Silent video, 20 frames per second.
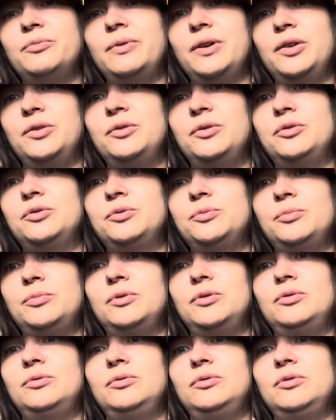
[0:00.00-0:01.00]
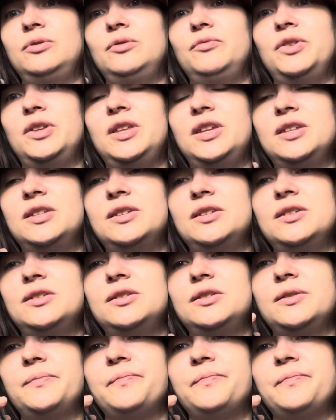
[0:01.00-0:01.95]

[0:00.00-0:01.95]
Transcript: by those releases.